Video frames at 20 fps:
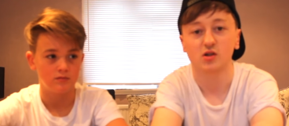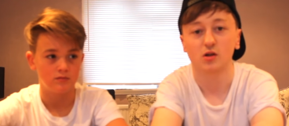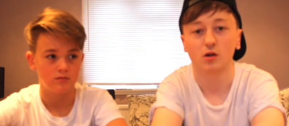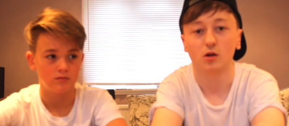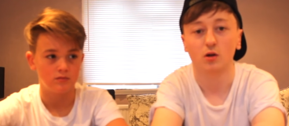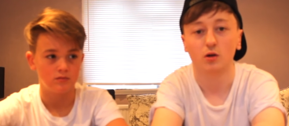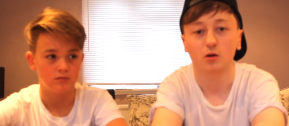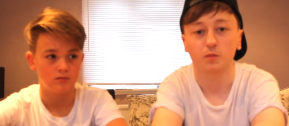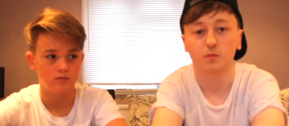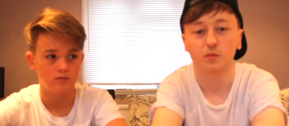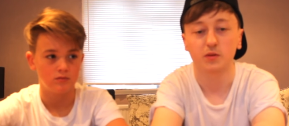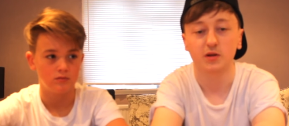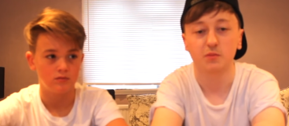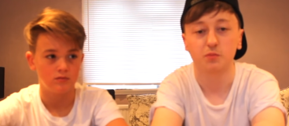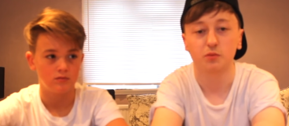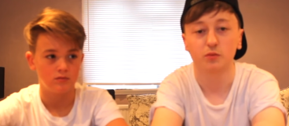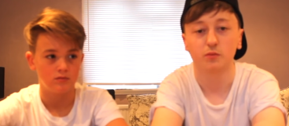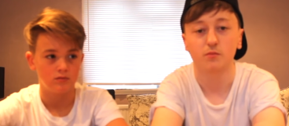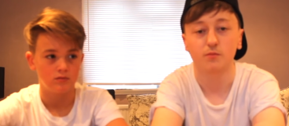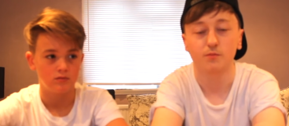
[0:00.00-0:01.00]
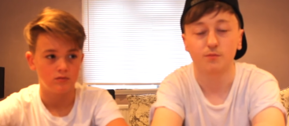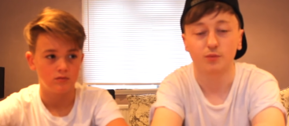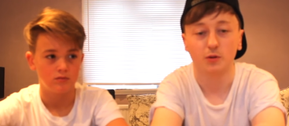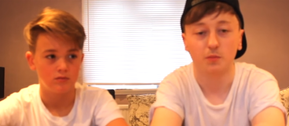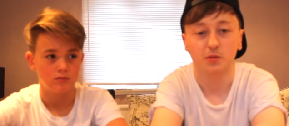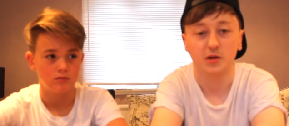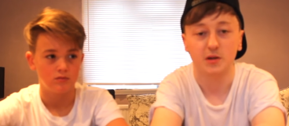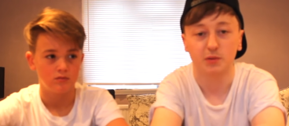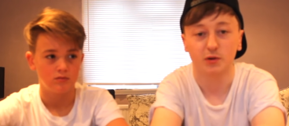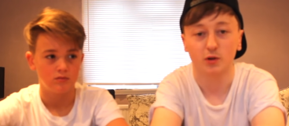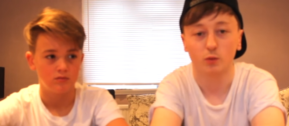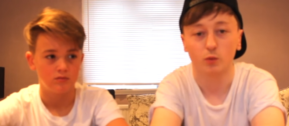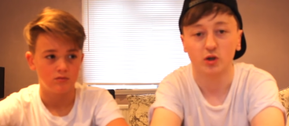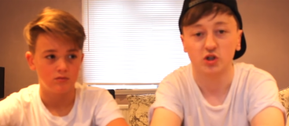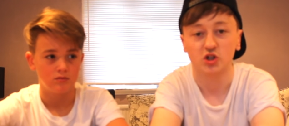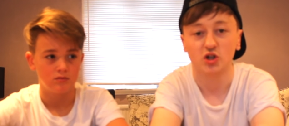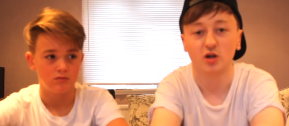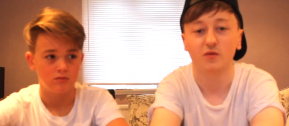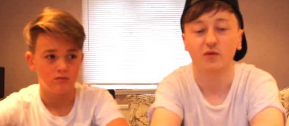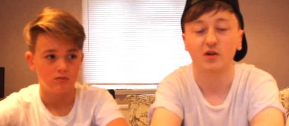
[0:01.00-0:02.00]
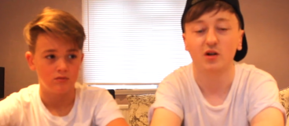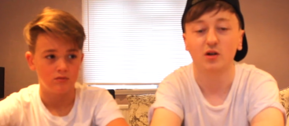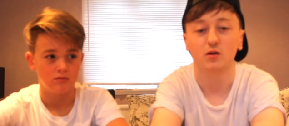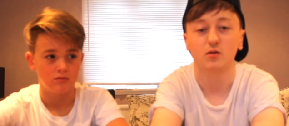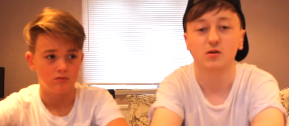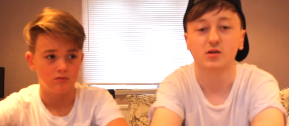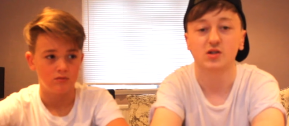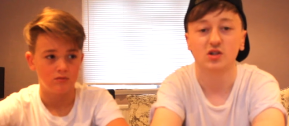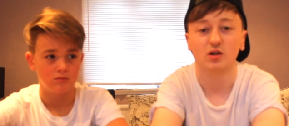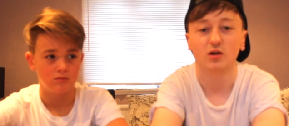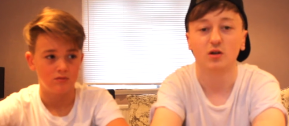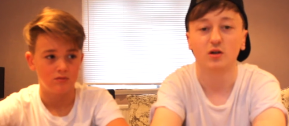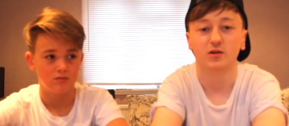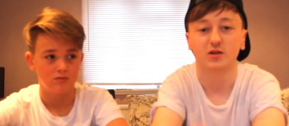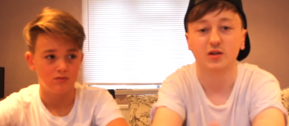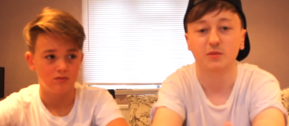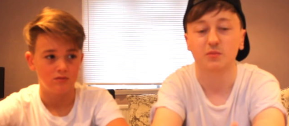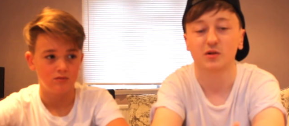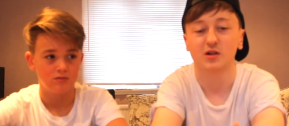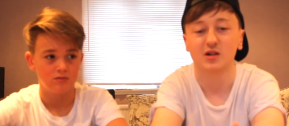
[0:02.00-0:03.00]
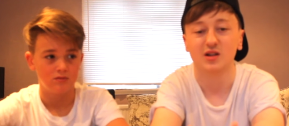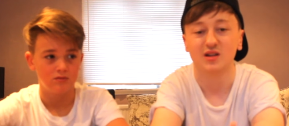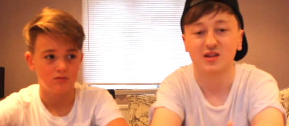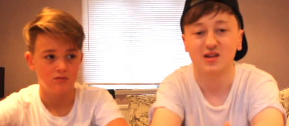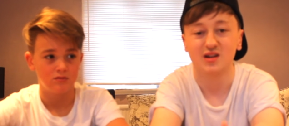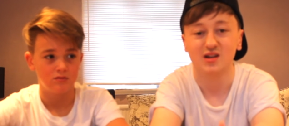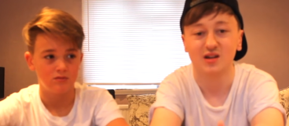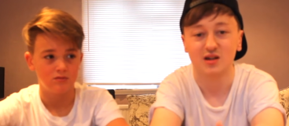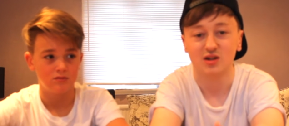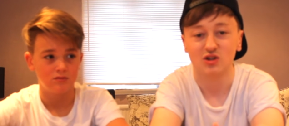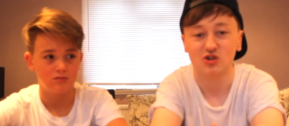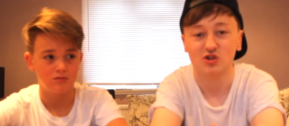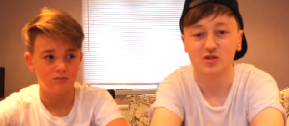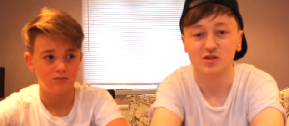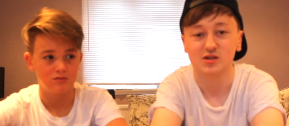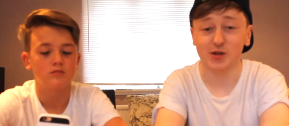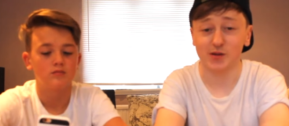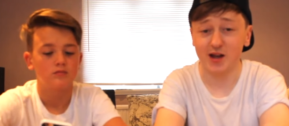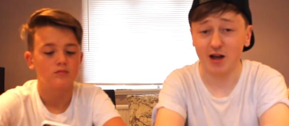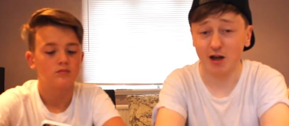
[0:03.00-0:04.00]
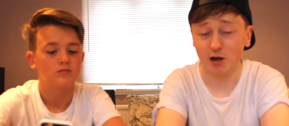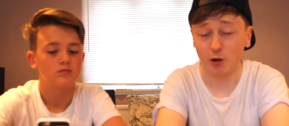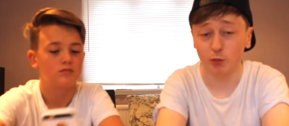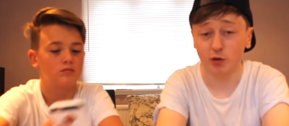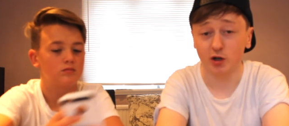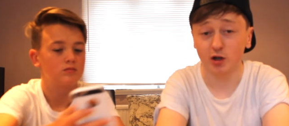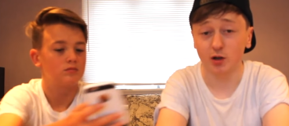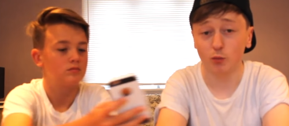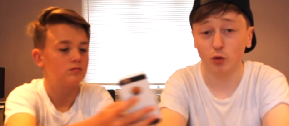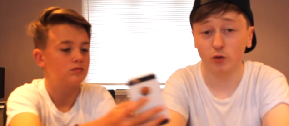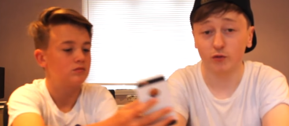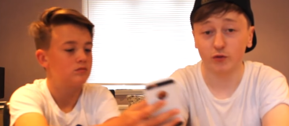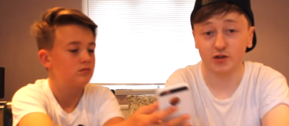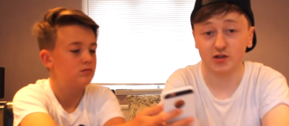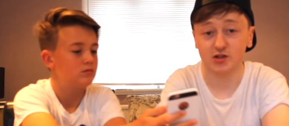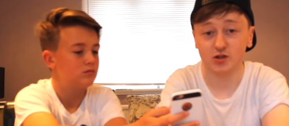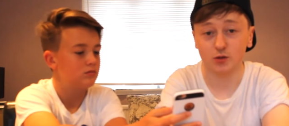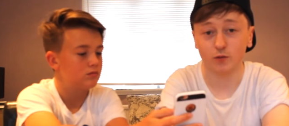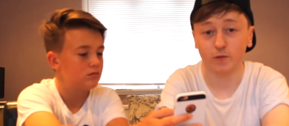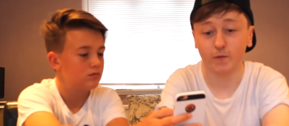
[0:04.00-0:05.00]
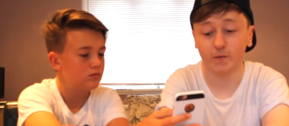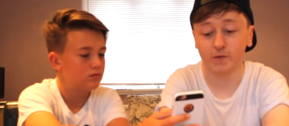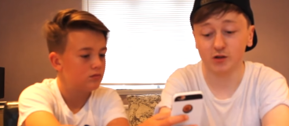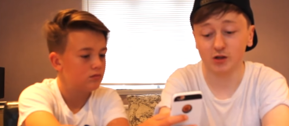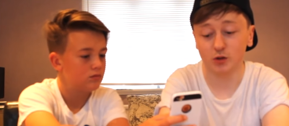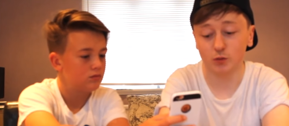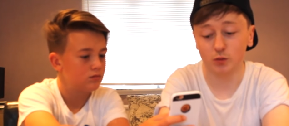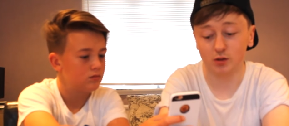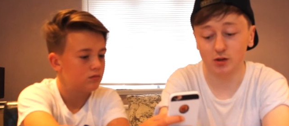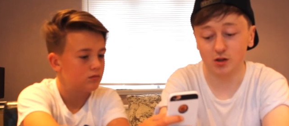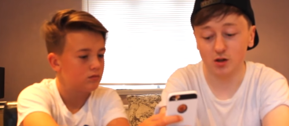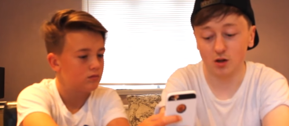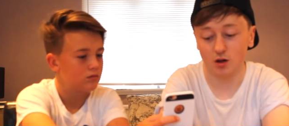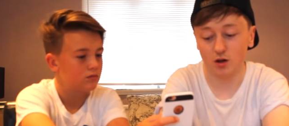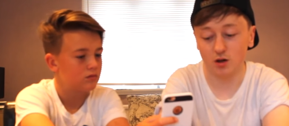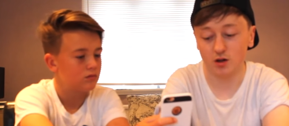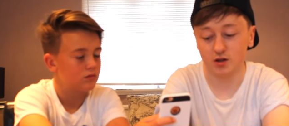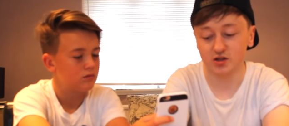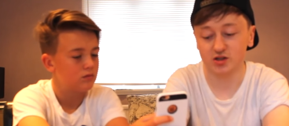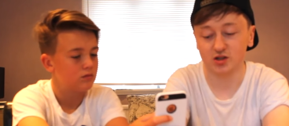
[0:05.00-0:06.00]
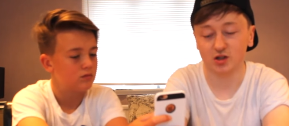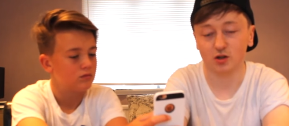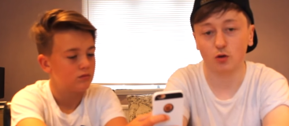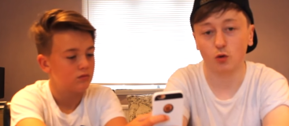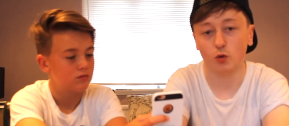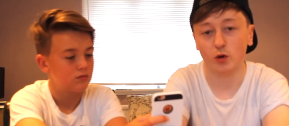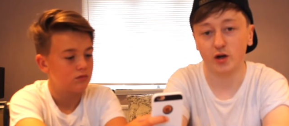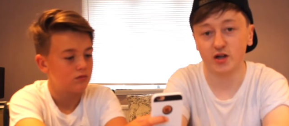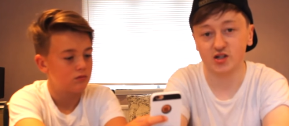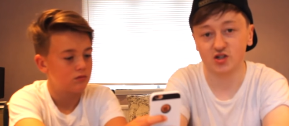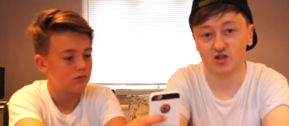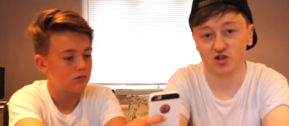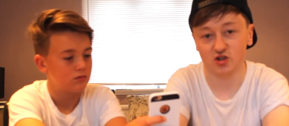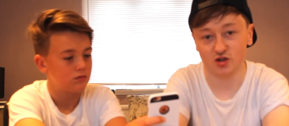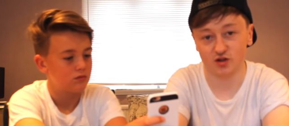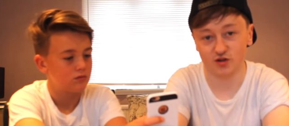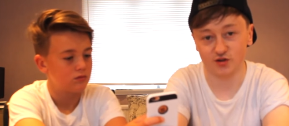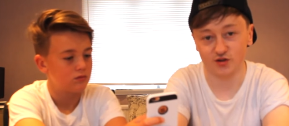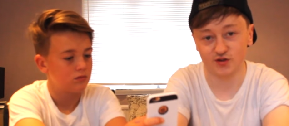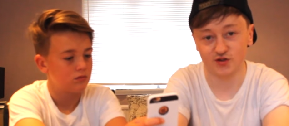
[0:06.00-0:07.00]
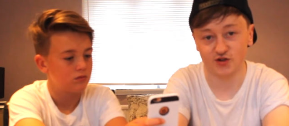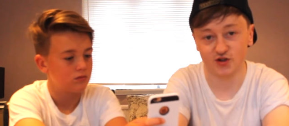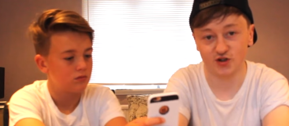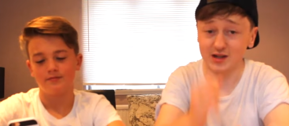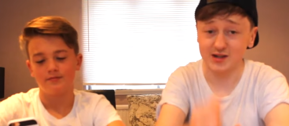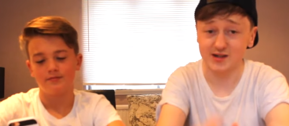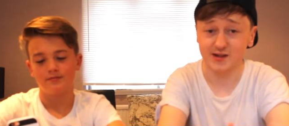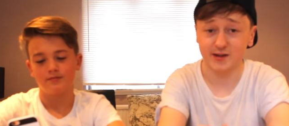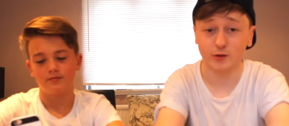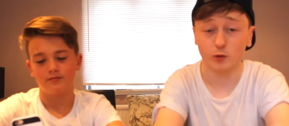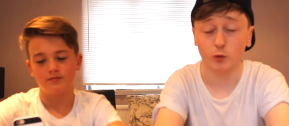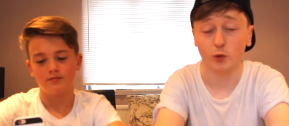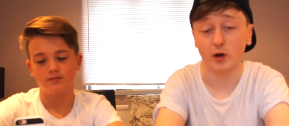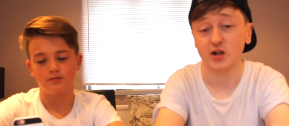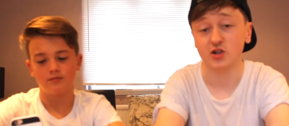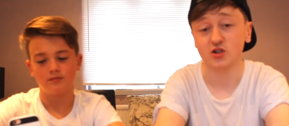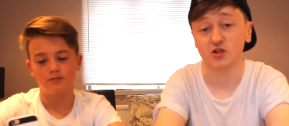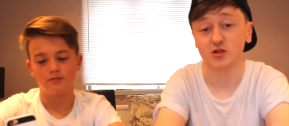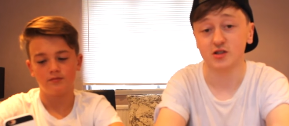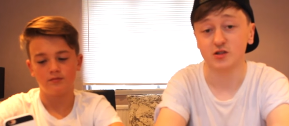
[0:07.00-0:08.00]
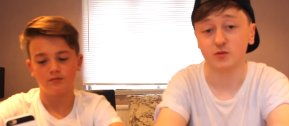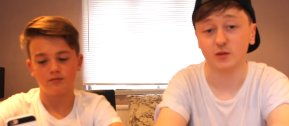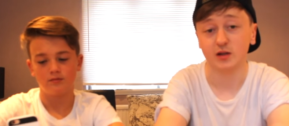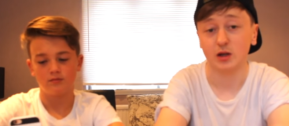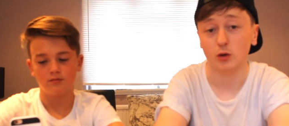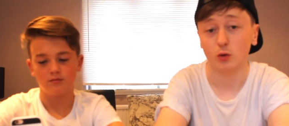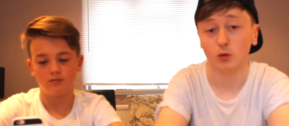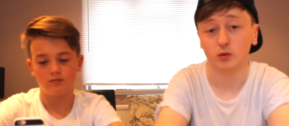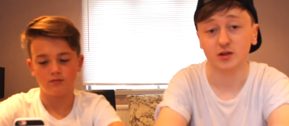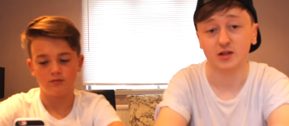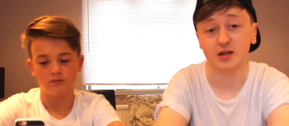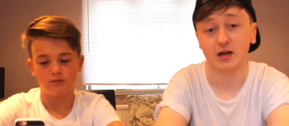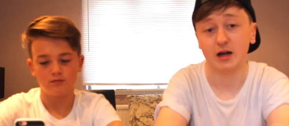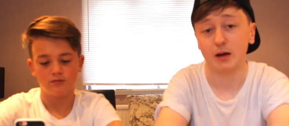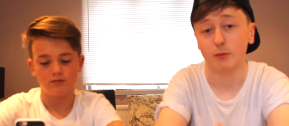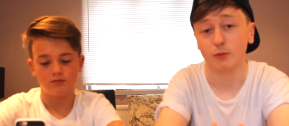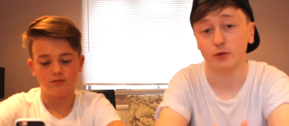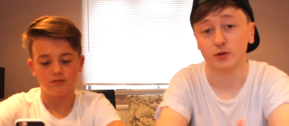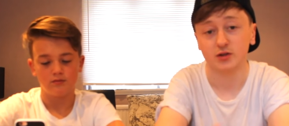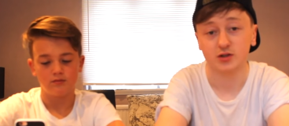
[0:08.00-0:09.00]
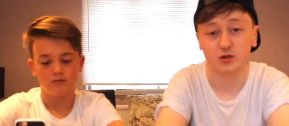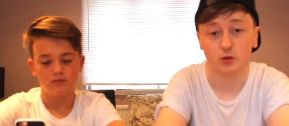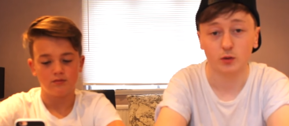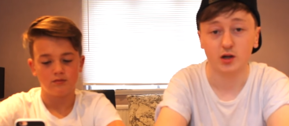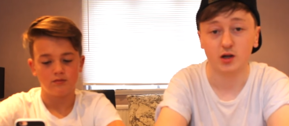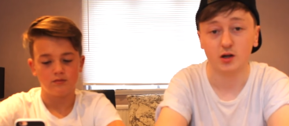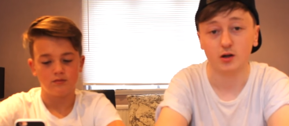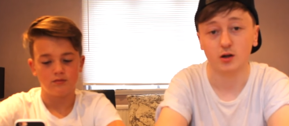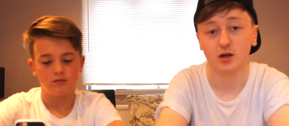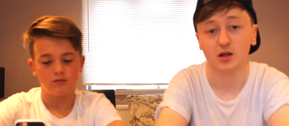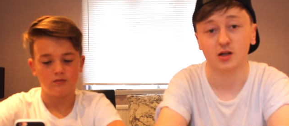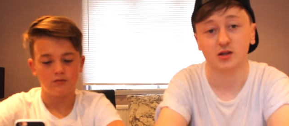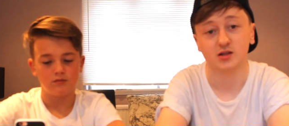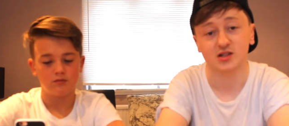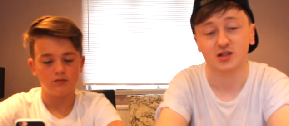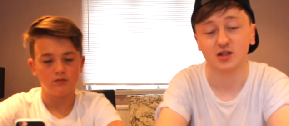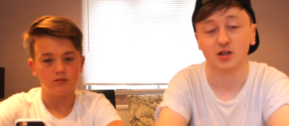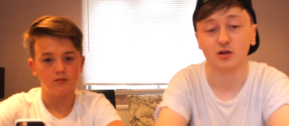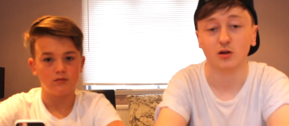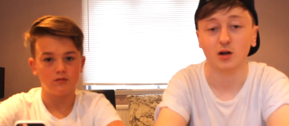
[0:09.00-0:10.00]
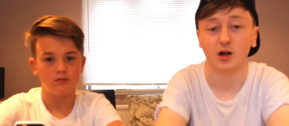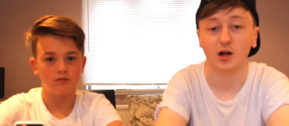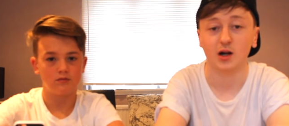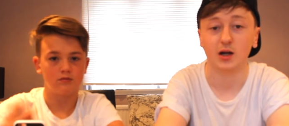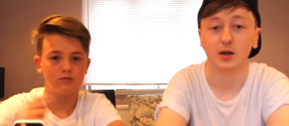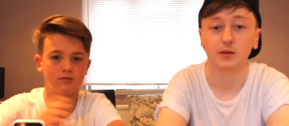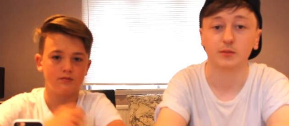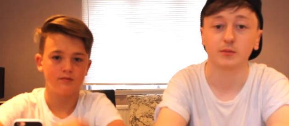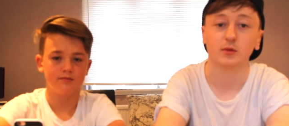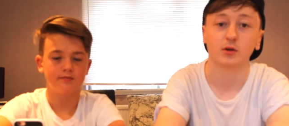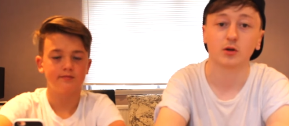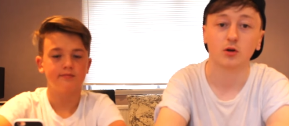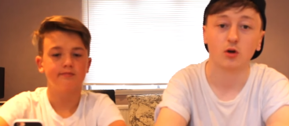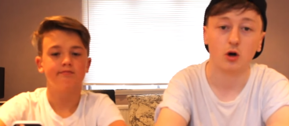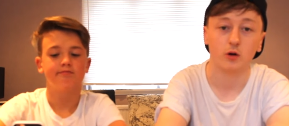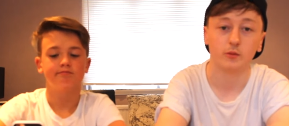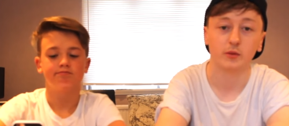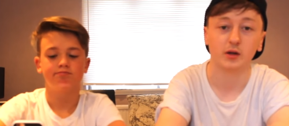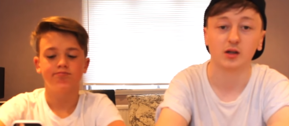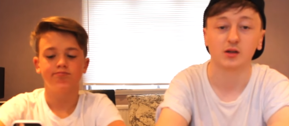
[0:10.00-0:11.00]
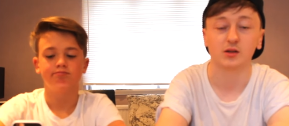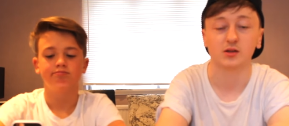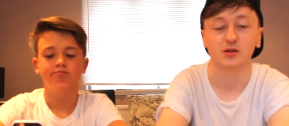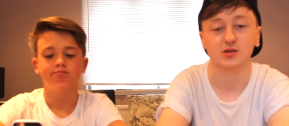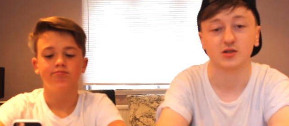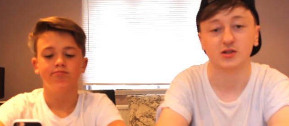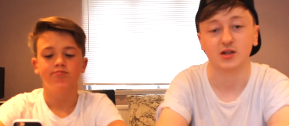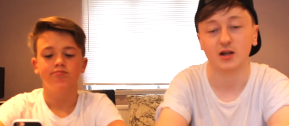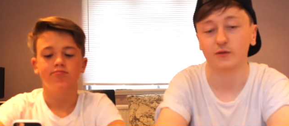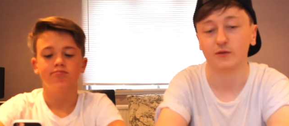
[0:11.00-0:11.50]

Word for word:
Speaker 1: you know, the people that watch our videos are typically teenagers. So now we're going to move on to frequently asked questions. These are the questions we get all the time on Twitter, Instagram, comments,